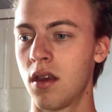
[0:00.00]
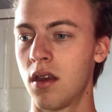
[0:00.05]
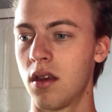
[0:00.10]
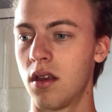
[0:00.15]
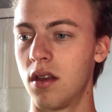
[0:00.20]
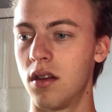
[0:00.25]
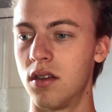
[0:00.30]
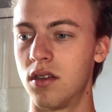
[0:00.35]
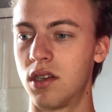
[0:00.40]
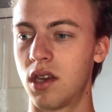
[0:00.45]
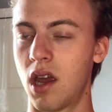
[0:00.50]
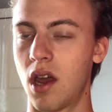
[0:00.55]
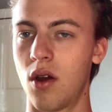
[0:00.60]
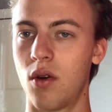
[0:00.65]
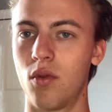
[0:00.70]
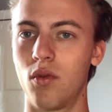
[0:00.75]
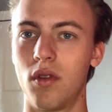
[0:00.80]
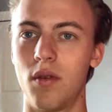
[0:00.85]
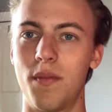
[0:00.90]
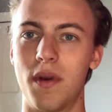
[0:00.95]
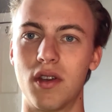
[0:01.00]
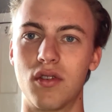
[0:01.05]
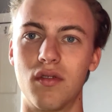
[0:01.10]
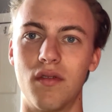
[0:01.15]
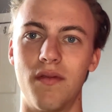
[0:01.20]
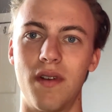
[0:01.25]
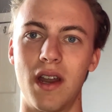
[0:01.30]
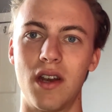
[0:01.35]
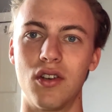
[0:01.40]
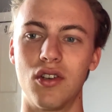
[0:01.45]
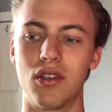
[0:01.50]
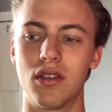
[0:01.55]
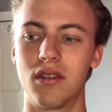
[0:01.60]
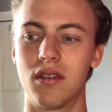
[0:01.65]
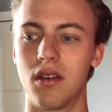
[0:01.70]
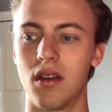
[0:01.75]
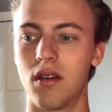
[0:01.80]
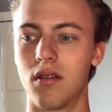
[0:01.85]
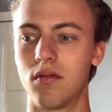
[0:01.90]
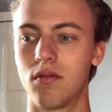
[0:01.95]
And so the best revenge is
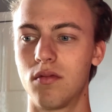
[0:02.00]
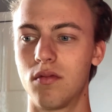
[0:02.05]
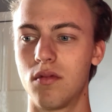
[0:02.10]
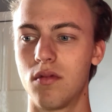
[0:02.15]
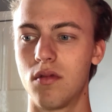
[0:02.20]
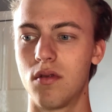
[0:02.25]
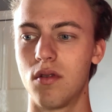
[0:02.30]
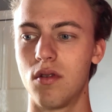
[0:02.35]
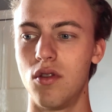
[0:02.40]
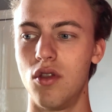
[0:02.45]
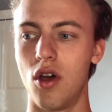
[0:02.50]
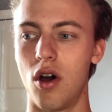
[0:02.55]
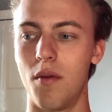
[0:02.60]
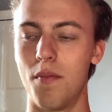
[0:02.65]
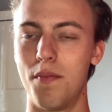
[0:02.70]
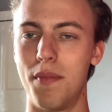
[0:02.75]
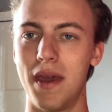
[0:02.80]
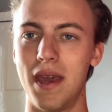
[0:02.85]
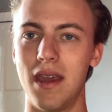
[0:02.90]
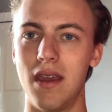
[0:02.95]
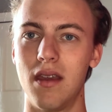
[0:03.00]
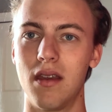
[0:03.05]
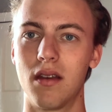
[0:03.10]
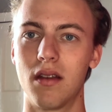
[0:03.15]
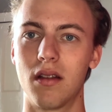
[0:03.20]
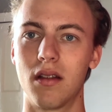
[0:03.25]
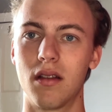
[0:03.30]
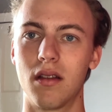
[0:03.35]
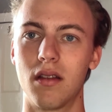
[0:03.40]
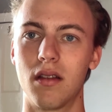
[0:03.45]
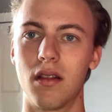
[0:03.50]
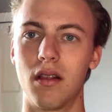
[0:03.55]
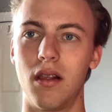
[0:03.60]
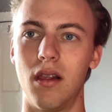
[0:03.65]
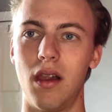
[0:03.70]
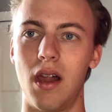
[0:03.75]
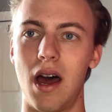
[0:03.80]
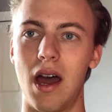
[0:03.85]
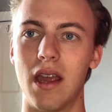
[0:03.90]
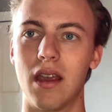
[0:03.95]
to not be
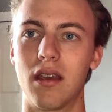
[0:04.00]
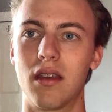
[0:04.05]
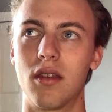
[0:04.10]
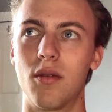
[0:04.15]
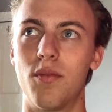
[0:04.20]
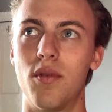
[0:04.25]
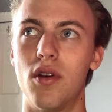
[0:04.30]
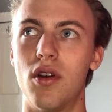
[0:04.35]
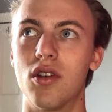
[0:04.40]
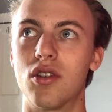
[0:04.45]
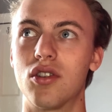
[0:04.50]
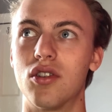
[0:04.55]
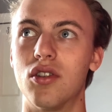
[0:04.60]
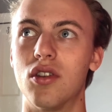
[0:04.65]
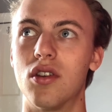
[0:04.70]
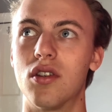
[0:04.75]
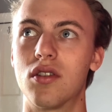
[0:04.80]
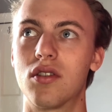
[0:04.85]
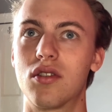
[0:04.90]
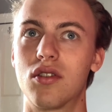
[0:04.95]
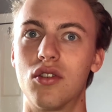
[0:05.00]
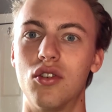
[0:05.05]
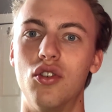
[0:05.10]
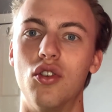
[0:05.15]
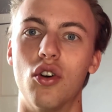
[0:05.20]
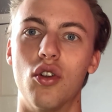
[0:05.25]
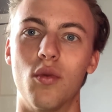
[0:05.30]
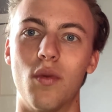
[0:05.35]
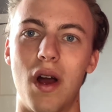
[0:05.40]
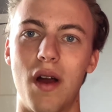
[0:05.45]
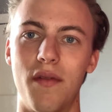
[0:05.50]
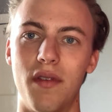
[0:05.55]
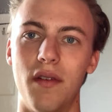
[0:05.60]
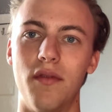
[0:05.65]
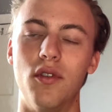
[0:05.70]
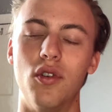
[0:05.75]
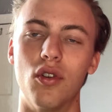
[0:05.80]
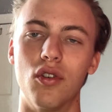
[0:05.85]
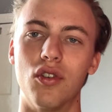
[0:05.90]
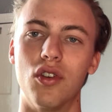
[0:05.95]
like the person that's done whatever
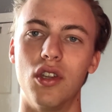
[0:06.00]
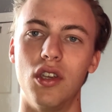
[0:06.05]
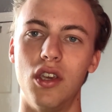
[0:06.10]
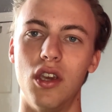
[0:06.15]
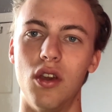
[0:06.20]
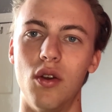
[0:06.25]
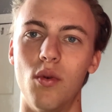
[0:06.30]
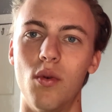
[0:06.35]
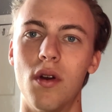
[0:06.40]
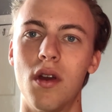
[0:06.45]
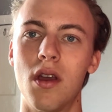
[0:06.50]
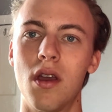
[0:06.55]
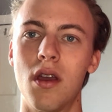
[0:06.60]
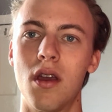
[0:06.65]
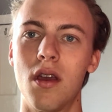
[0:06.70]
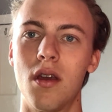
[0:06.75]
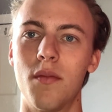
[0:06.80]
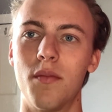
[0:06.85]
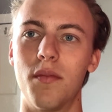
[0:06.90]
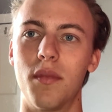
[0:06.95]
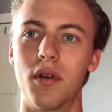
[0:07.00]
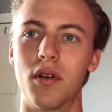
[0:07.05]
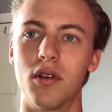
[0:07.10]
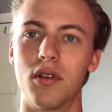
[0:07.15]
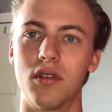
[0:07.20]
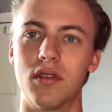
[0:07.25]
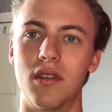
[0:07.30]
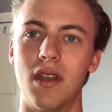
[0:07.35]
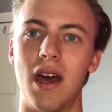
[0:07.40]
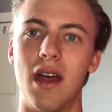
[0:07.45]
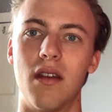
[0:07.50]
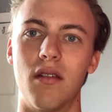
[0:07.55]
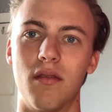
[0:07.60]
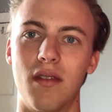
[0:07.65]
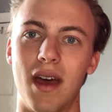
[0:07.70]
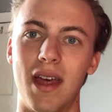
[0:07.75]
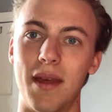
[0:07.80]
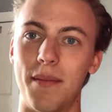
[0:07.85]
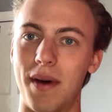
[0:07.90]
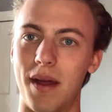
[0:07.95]
they've done to you, because then
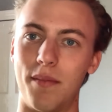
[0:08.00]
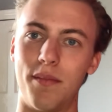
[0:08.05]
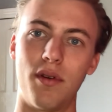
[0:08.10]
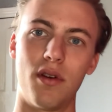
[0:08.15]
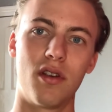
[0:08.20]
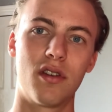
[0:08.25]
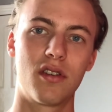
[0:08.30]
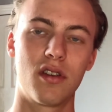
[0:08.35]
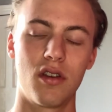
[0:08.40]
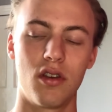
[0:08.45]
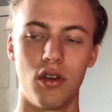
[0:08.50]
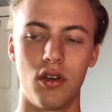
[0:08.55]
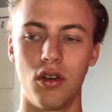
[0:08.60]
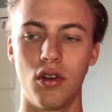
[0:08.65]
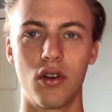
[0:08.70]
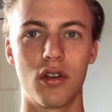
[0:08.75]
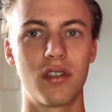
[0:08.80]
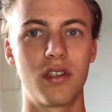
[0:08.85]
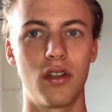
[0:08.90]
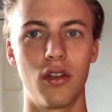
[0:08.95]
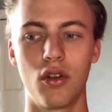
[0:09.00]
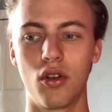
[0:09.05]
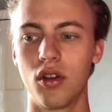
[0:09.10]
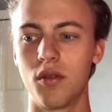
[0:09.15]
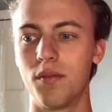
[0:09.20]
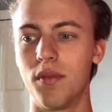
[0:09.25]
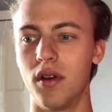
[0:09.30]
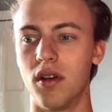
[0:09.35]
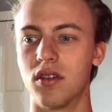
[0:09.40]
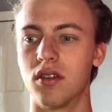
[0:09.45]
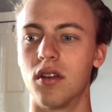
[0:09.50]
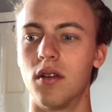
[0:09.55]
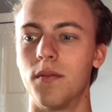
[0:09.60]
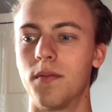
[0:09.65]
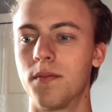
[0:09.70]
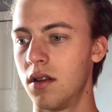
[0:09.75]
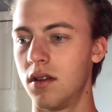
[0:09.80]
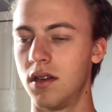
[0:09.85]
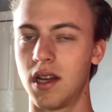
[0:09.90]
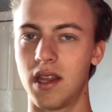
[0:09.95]
they're the bad person and you're still a good person.
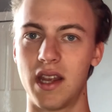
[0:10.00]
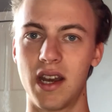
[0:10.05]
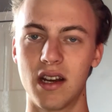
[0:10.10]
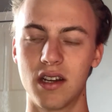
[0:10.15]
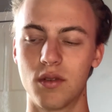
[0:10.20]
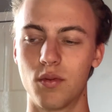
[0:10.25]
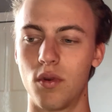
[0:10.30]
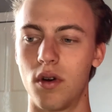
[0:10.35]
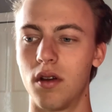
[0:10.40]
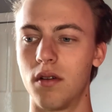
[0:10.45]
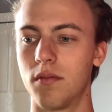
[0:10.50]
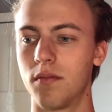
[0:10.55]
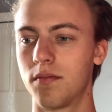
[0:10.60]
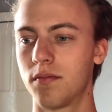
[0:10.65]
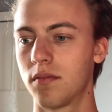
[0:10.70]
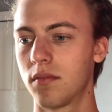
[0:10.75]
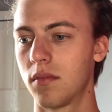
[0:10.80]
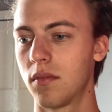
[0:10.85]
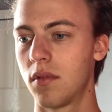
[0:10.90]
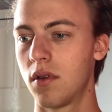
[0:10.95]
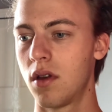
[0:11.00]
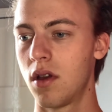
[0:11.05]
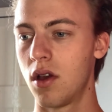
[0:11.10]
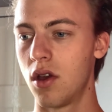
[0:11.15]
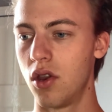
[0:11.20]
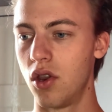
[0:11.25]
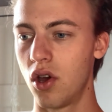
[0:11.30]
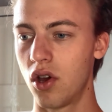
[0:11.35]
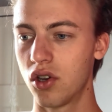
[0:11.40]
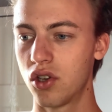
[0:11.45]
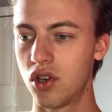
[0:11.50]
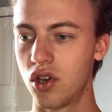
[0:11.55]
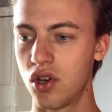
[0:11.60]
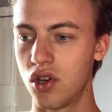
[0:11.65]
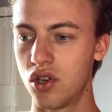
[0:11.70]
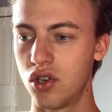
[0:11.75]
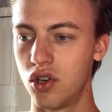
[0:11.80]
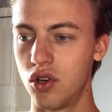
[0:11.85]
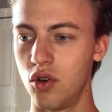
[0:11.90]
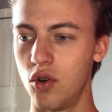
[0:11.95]
Now the next one, not to
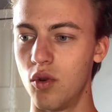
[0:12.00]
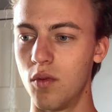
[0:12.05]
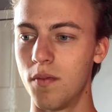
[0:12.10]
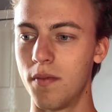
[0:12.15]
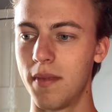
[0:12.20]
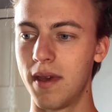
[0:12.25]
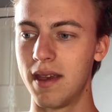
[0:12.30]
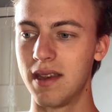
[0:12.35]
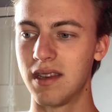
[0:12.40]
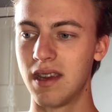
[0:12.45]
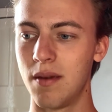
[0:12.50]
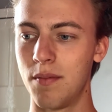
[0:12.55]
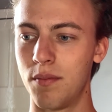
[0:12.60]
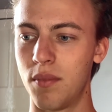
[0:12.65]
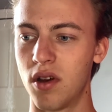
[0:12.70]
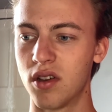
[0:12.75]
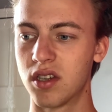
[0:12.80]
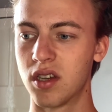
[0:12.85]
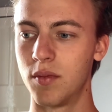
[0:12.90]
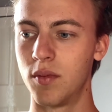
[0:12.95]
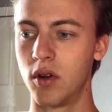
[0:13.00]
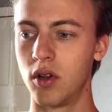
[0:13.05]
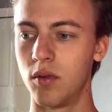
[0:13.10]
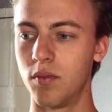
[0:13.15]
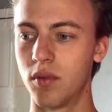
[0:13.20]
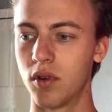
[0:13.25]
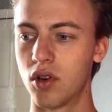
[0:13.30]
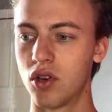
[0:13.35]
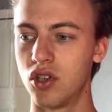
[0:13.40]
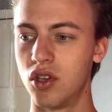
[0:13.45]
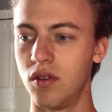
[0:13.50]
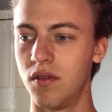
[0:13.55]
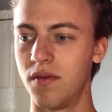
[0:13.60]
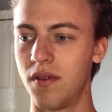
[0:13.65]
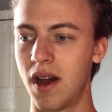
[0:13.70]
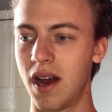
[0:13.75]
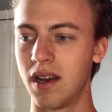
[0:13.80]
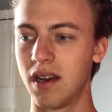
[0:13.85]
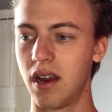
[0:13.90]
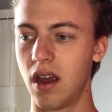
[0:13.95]
assume it's impossible because you
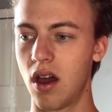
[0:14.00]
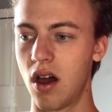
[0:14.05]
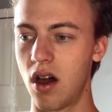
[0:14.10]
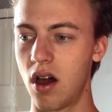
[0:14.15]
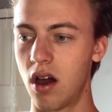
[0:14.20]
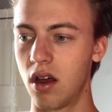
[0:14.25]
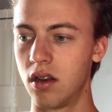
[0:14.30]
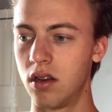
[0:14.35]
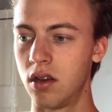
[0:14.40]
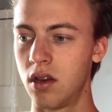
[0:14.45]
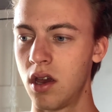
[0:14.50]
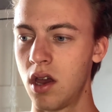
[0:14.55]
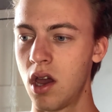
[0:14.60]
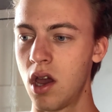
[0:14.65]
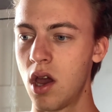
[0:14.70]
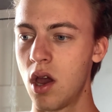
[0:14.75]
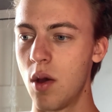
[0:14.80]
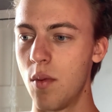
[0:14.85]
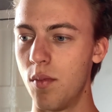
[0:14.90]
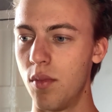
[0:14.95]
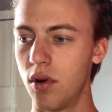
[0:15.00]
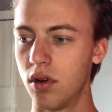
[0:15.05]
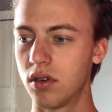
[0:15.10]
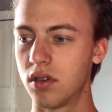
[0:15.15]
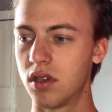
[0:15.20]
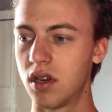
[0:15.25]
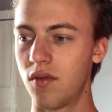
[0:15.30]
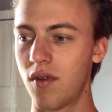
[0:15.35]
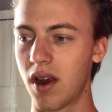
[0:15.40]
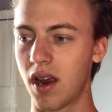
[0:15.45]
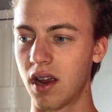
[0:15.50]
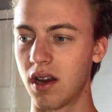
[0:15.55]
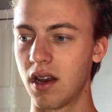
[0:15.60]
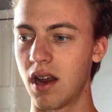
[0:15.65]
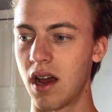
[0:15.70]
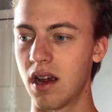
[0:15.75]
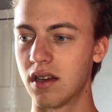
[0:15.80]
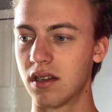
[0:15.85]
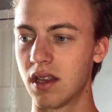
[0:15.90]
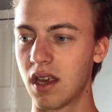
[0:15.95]
find it hard, but to
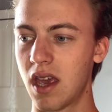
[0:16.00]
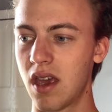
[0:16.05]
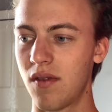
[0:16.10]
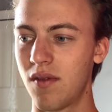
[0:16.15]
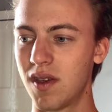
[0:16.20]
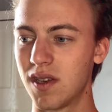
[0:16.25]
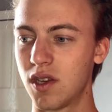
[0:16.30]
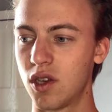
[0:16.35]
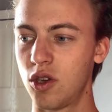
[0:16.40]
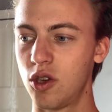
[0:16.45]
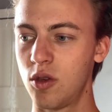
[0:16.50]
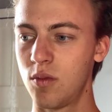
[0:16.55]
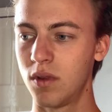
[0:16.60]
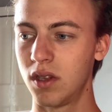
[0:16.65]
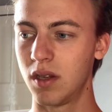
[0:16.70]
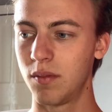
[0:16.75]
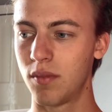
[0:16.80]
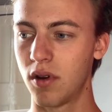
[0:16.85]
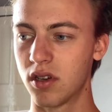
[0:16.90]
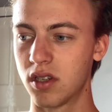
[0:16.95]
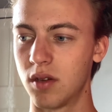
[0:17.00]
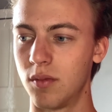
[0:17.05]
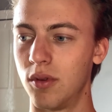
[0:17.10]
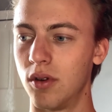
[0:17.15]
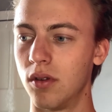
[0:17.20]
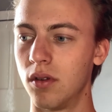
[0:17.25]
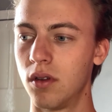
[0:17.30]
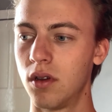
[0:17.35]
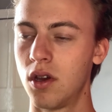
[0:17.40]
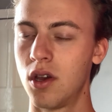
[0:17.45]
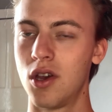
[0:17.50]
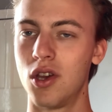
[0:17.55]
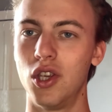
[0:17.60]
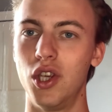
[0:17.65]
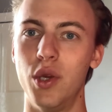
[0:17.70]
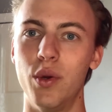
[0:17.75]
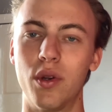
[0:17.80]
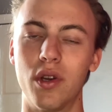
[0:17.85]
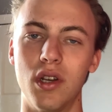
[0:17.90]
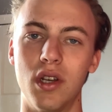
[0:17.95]
recognise that if it's humanly possible,
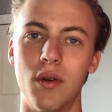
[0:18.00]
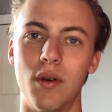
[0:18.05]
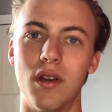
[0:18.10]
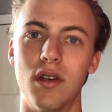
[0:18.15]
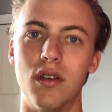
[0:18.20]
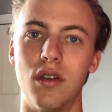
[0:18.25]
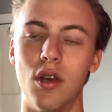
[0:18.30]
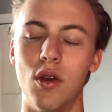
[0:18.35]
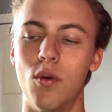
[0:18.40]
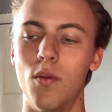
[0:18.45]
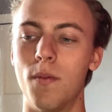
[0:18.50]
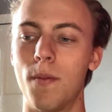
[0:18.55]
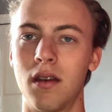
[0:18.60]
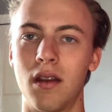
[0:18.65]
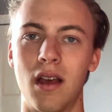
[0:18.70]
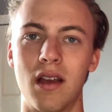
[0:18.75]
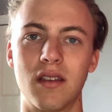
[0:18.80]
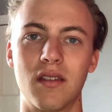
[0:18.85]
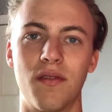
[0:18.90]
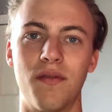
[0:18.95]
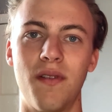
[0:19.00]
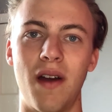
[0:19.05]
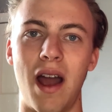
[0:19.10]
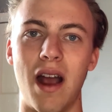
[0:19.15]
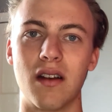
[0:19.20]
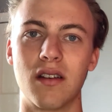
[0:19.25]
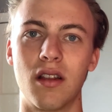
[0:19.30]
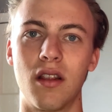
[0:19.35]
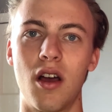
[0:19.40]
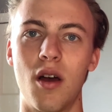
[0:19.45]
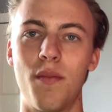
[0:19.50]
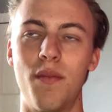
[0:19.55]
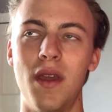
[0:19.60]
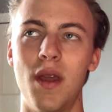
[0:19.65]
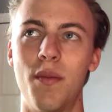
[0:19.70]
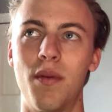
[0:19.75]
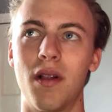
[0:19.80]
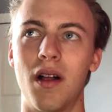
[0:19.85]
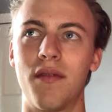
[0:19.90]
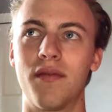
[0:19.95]
you can do it too. That's a fact. A lot of
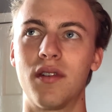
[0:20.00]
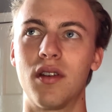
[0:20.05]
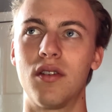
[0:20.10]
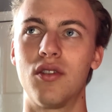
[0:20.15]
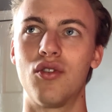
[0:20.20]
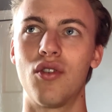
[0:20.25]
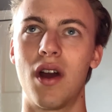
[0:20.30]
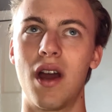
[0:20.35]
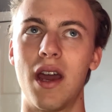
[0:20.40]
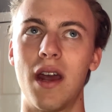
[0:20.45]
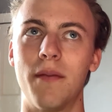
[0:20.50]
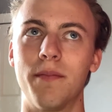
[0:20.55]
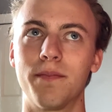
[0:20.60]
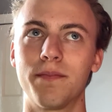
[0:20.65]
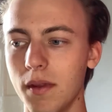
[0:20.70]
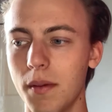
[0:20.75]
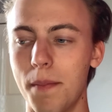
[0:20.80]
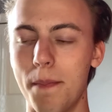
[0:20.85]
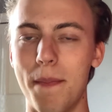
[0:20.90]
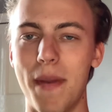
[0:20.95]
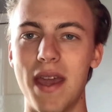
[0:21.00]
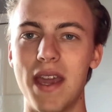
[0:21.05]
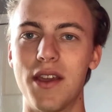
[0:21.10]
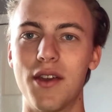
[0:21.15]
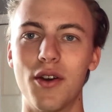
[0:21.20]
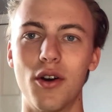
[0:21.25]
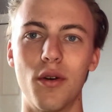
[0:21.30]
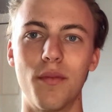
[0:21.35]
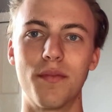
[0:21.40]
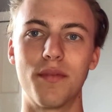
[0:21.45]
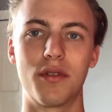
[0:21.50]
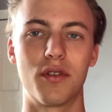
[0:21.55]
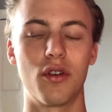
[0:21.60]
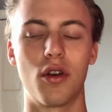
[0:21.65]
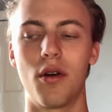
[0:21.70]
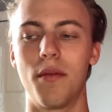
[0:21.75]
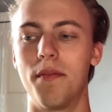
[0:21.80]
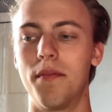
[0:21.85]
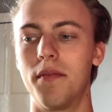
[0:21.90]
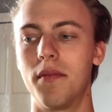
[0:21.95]
people have to try and make up
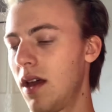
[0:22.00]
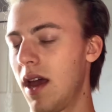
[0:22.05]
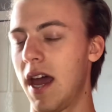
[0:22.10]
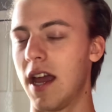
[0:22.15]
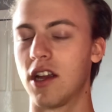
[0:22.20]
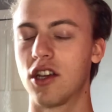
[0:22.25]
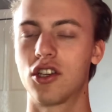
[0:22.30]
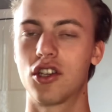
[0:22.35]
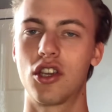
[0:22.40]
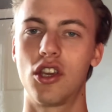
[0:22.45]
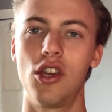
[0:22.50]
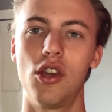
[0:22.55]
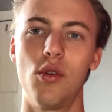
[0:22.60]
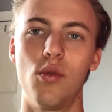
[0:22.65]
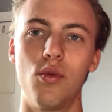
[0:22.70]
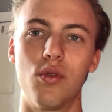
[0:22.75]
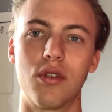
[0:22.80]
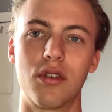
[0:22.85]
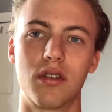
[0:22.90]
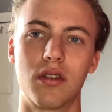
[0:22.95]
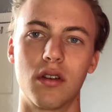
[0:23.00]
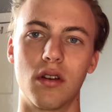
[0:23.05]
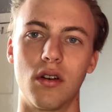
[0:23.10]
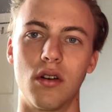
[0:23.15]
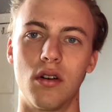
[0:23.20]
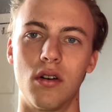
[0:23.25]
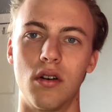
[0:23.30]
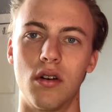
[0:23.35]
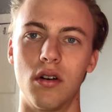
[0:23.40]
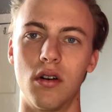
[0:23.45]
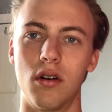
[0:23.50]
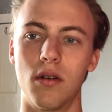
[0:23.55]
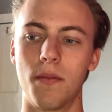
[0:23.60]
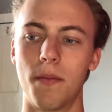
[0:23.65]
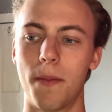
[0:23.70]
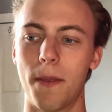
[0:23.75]
some excuse, or